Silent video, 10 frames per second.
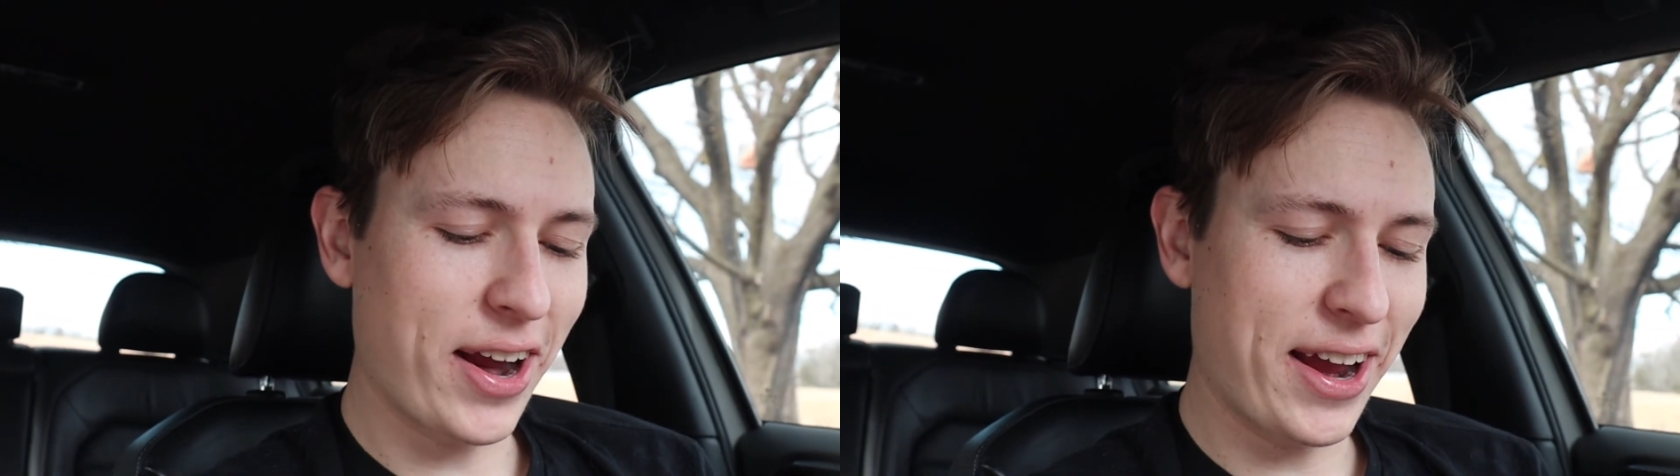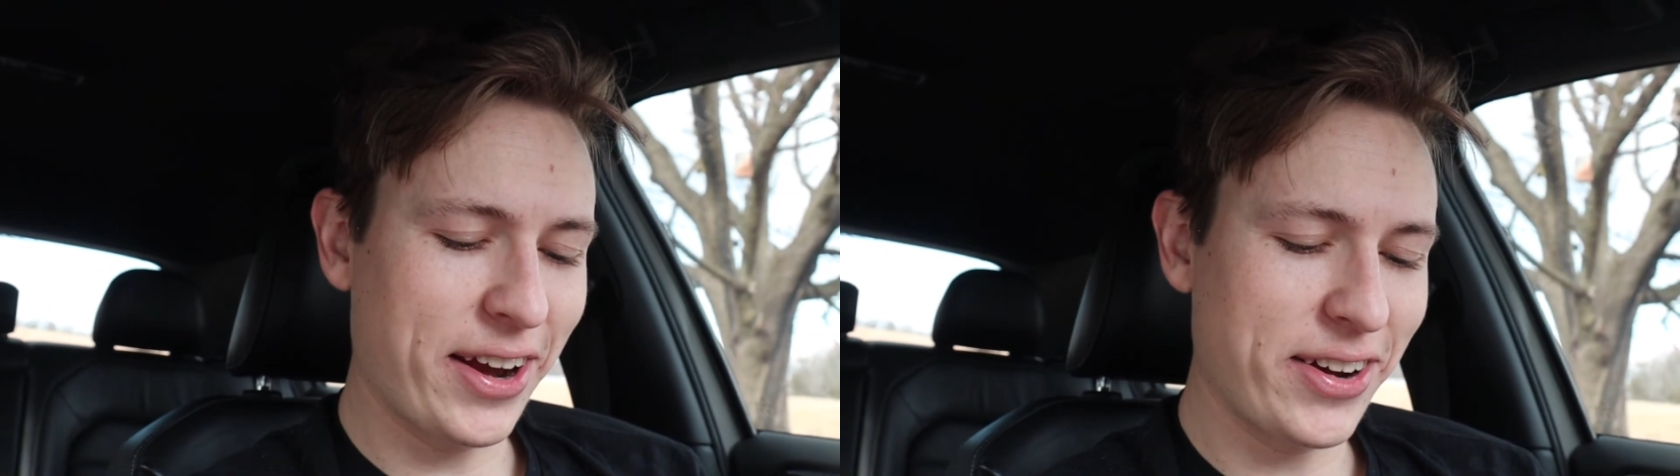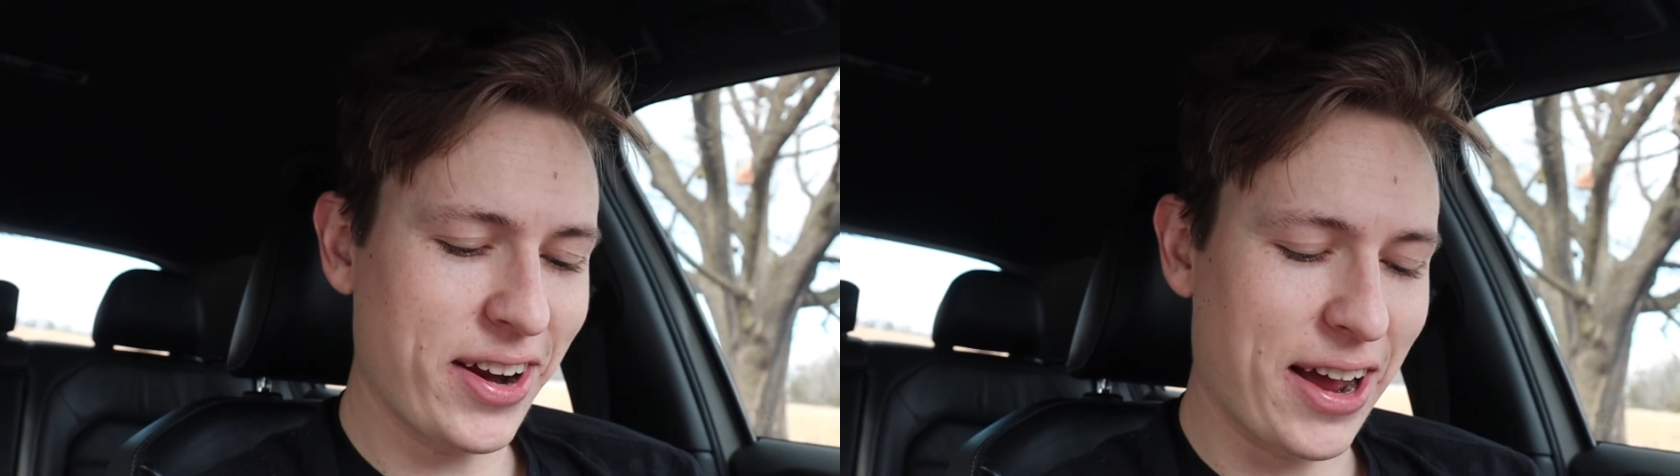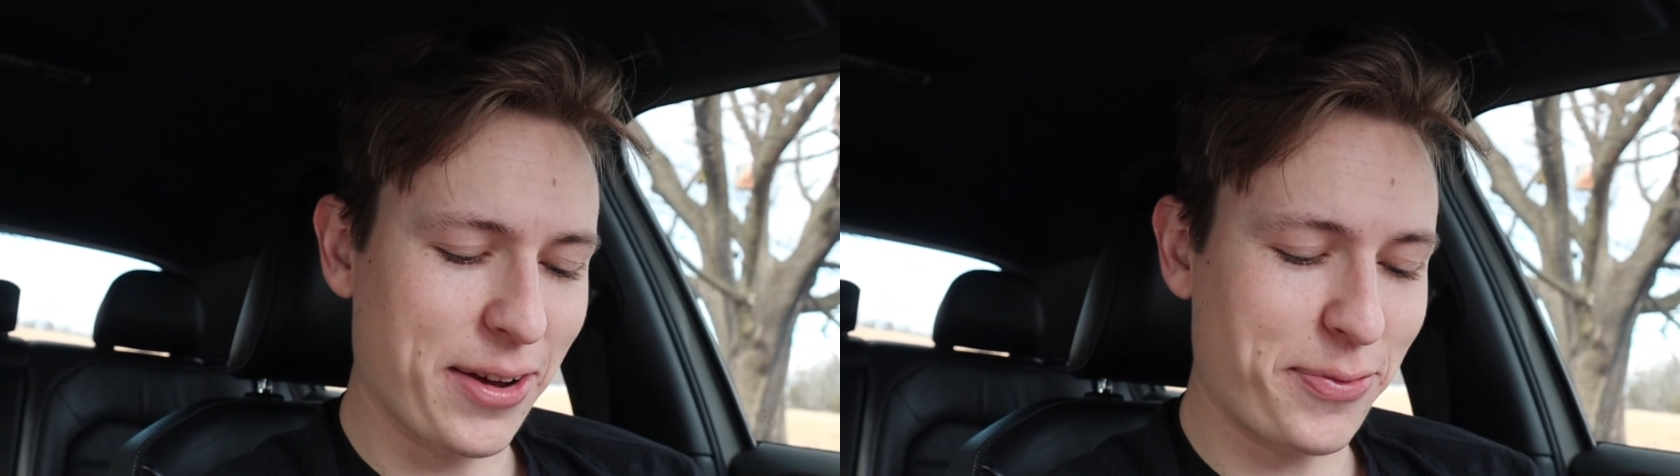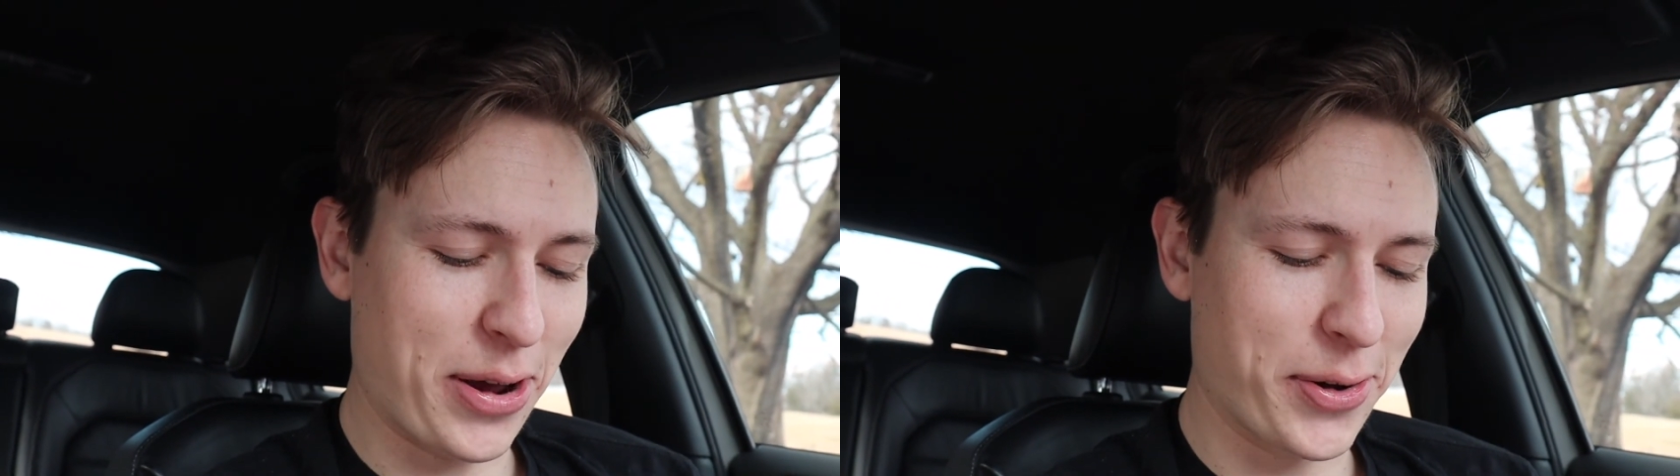and I
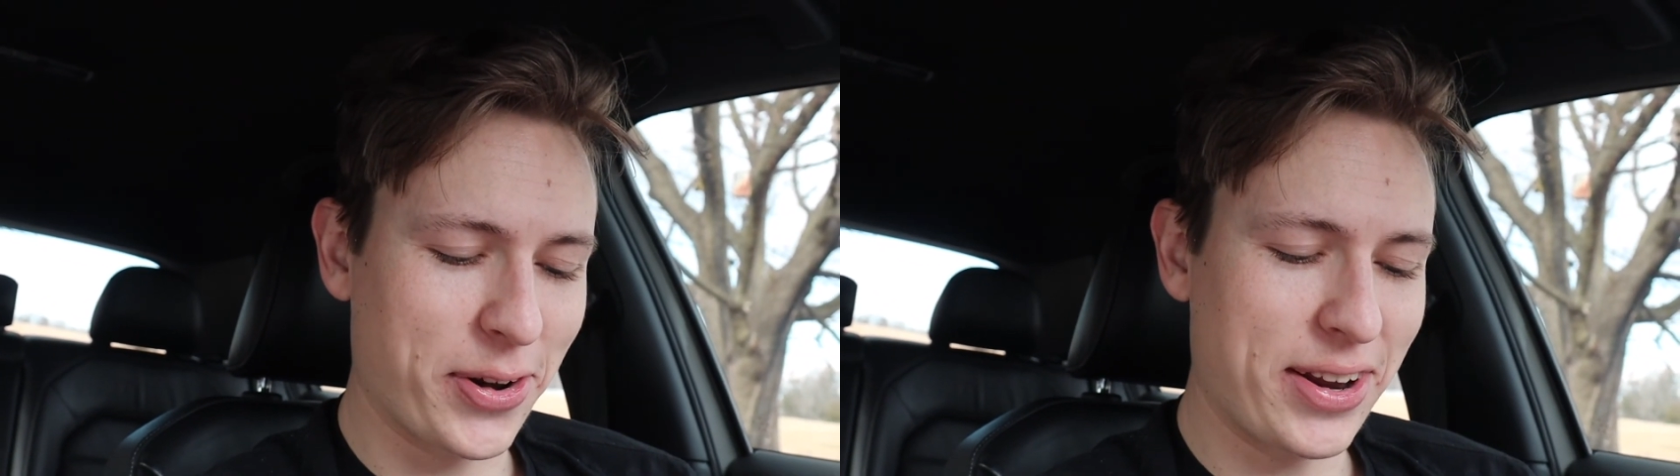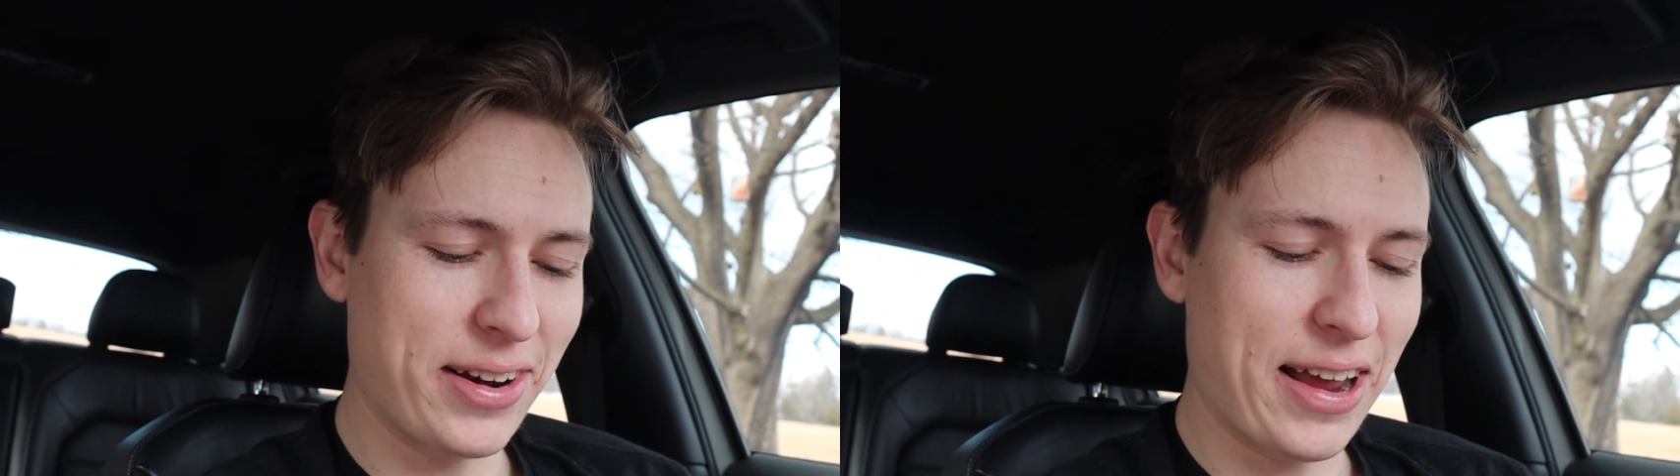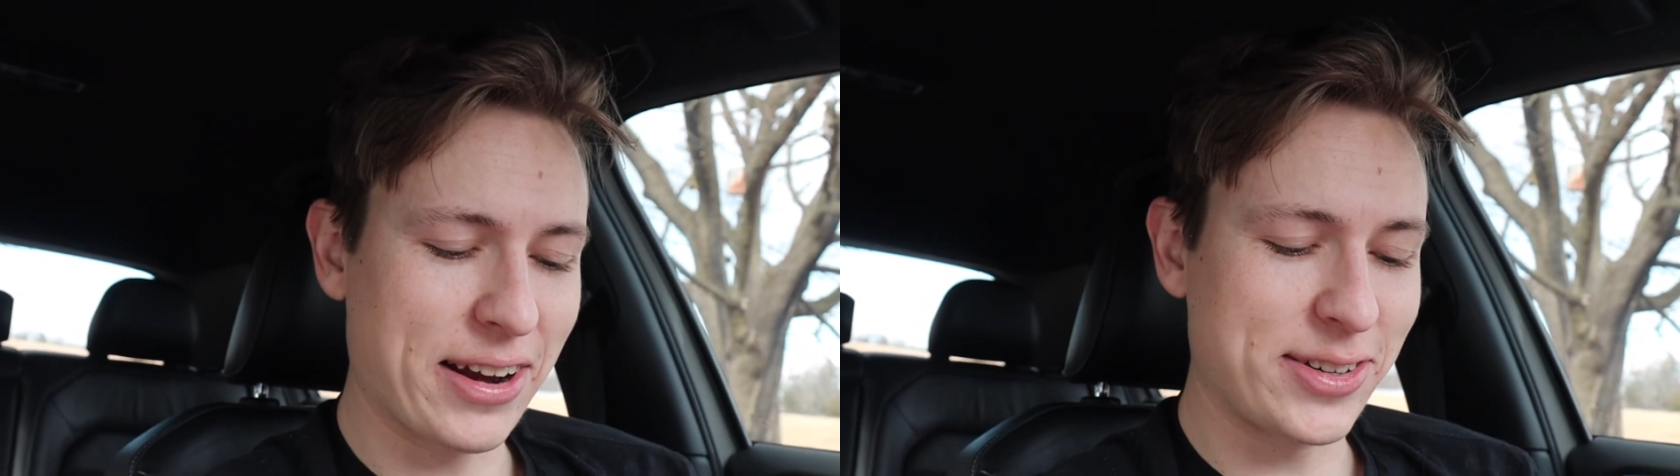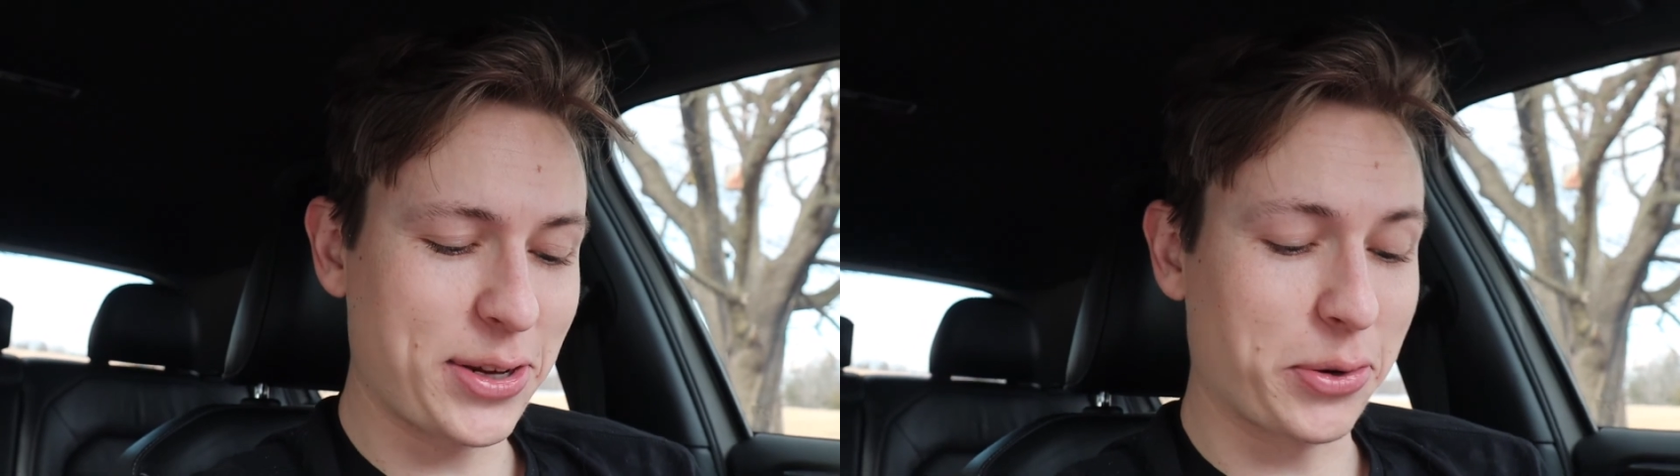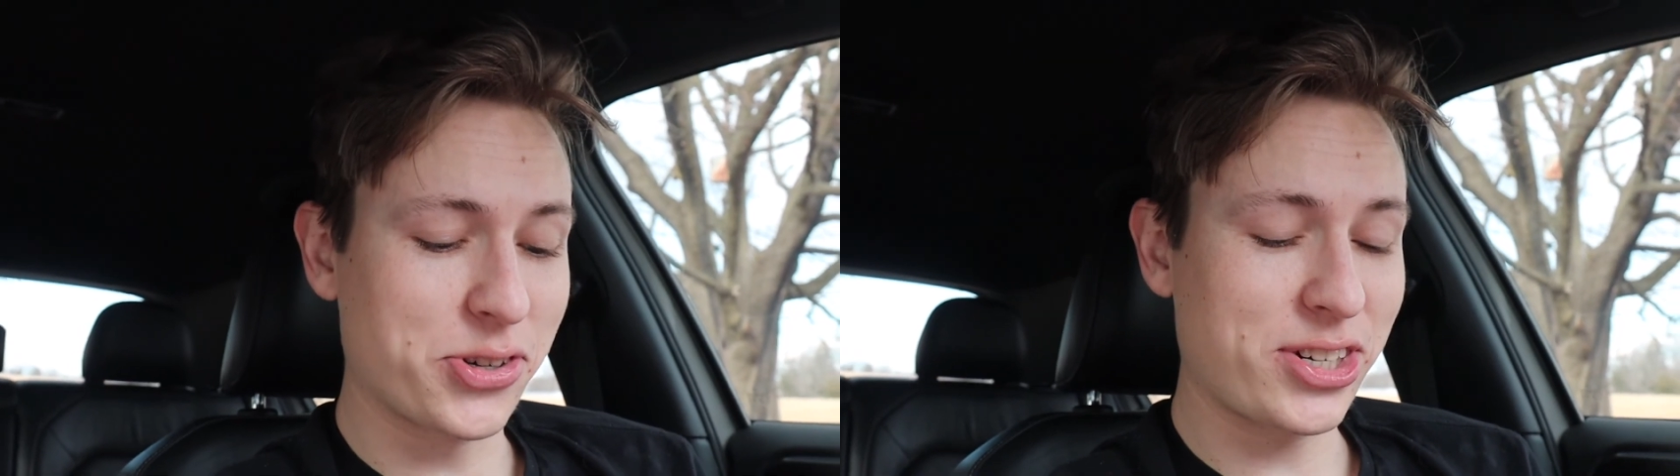found it at a
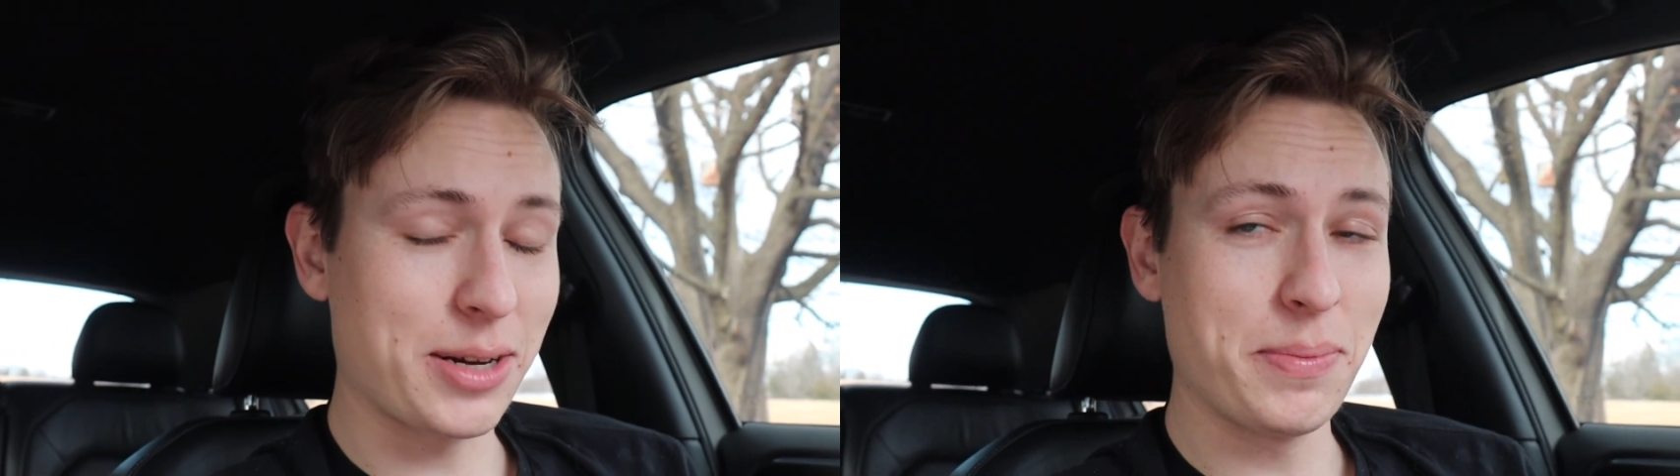dealership.